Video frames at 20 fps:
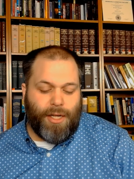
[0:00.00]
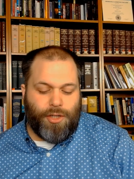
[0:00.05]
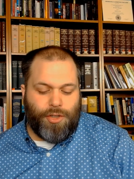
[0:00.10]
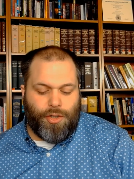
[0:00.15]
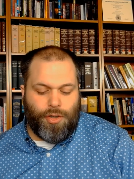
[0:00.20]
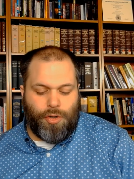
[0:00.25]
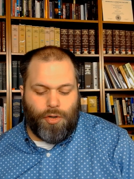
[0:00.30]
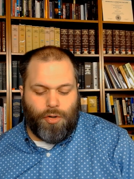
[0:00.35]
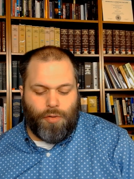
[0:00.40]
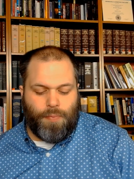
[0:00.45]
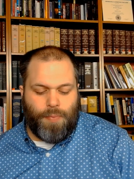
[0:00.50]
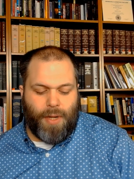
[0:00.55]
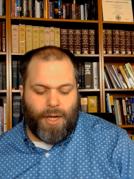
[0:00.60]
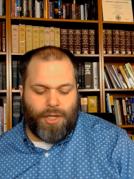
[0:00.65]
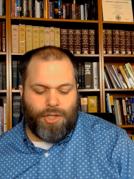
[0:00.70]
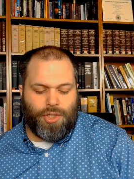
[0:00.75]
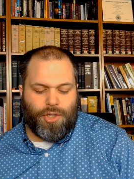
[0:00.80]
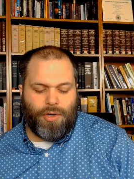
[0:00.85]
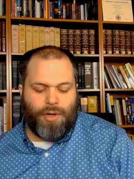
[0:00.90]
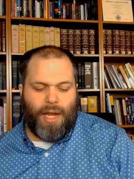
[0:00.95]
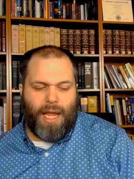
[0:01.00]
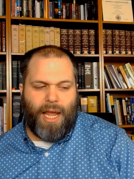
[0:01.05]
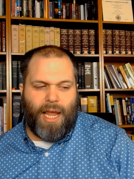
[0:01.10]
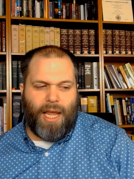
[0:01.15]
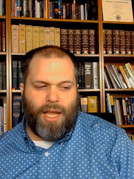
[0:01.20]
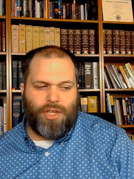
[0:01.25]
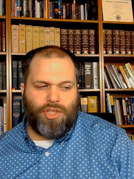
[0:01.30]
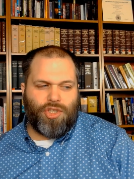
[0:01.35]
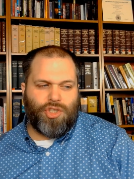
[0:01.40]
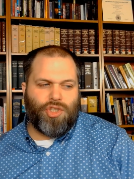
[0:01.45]
to picture
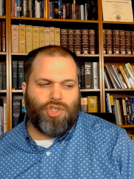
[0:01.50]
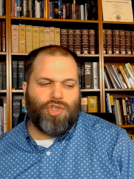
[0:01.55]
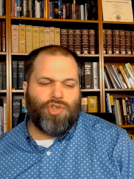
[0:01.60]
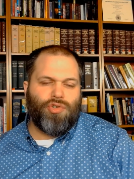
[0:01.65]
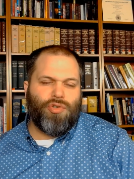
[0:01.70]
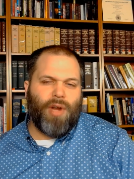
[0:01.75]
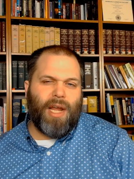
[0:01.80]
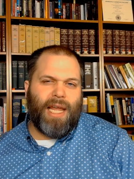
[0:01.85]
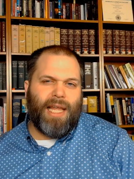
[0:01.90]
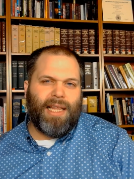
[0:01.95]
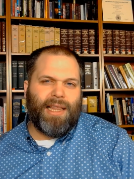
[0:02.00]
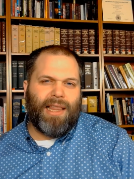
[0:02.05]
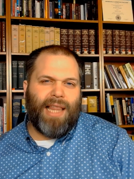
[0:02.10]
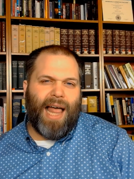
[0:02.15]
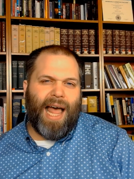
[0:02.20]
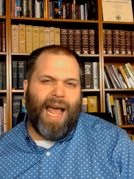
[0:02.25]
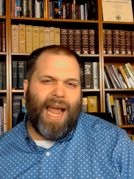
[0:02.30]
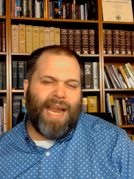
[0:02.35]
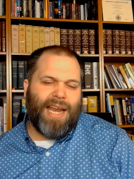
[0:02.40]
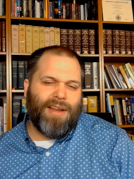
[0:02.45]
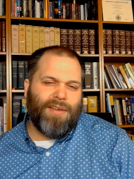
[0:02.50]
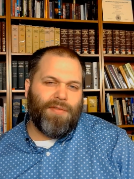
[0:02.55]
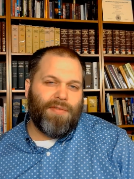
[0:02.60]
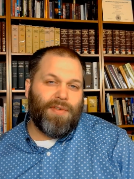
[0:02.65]
a straight line of